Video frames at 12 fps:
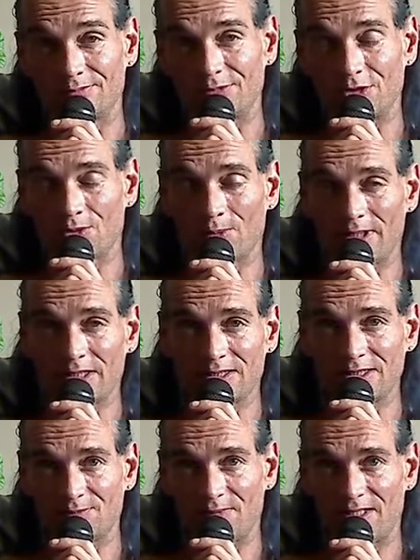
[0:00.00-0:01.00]

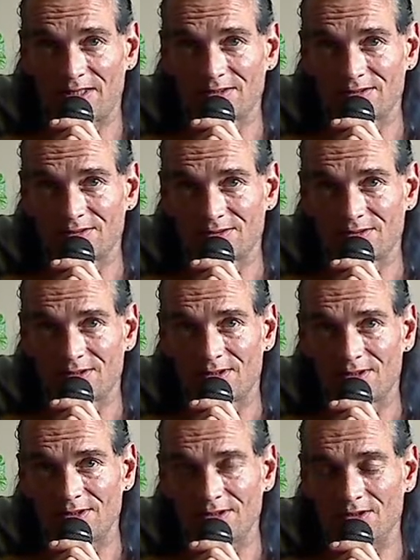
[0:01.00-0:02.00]
awakening, man.
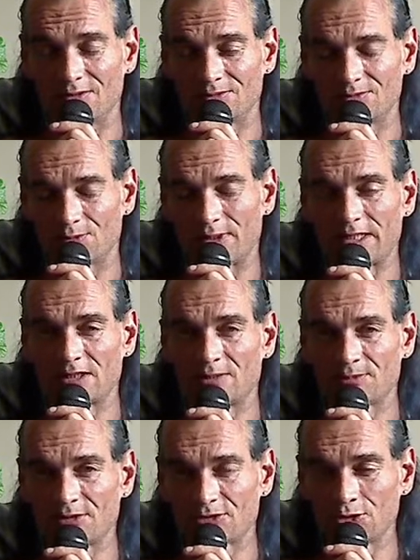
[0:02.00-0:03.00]
Waking up
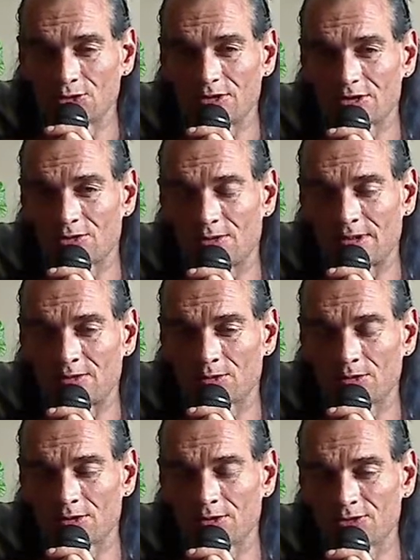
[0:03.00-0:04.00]
to the truth that's going on in the
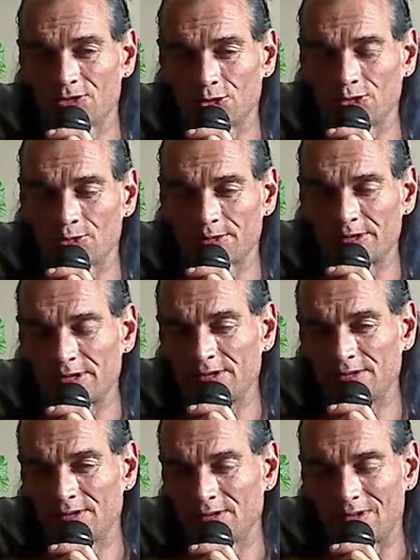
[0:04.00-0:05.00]
world, truth
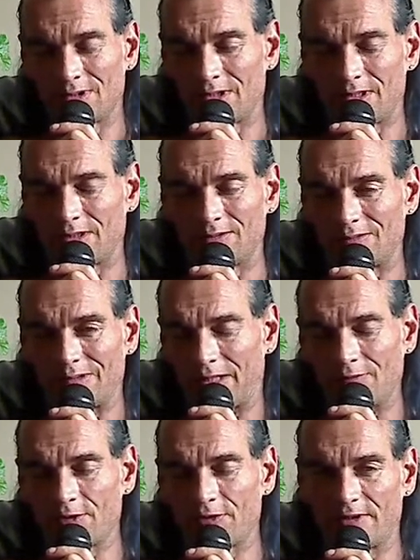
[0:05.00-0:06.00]
within
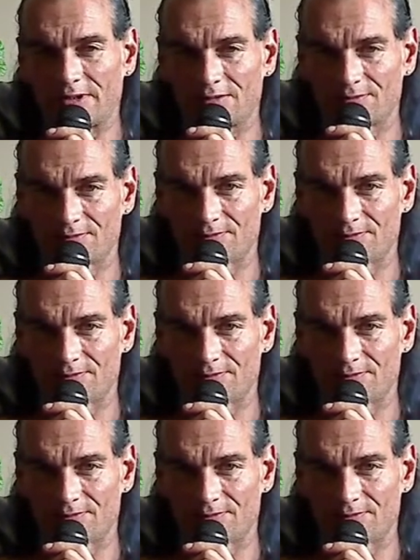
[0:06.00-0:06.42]
everything.